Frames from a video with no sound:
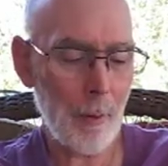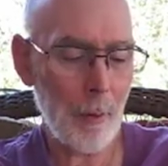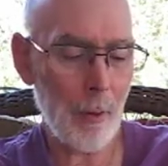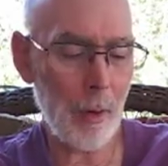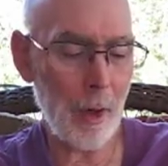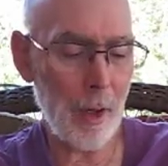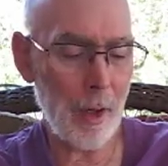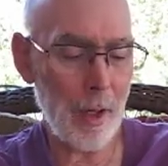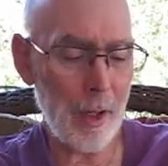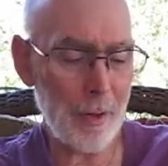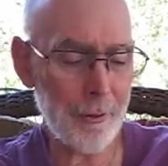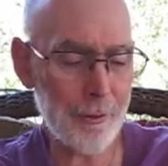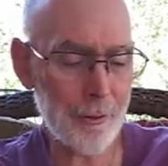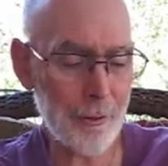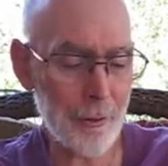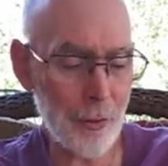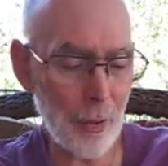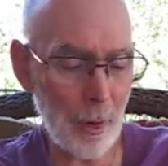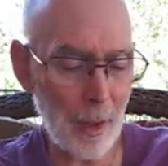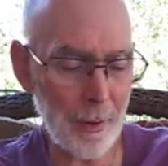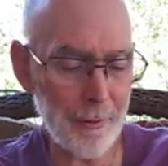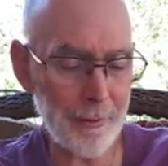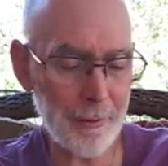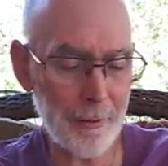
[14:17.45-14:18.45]
where his
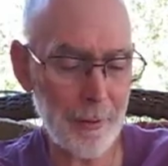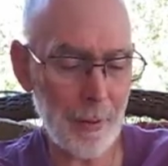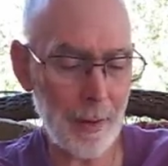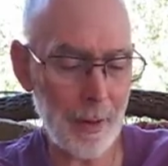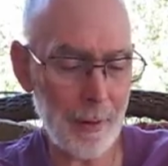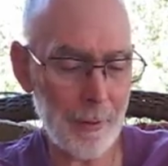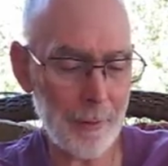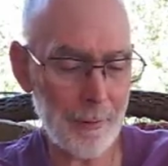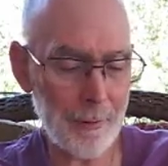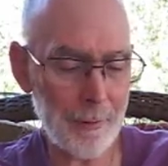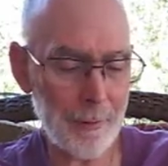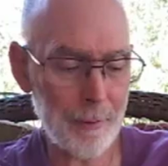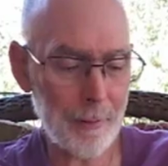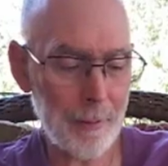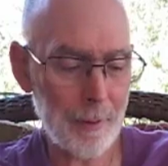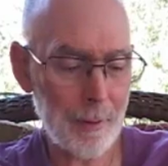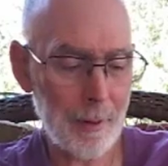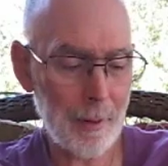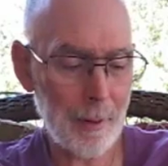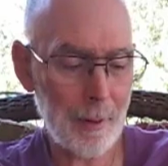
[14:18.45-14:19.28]
trust is.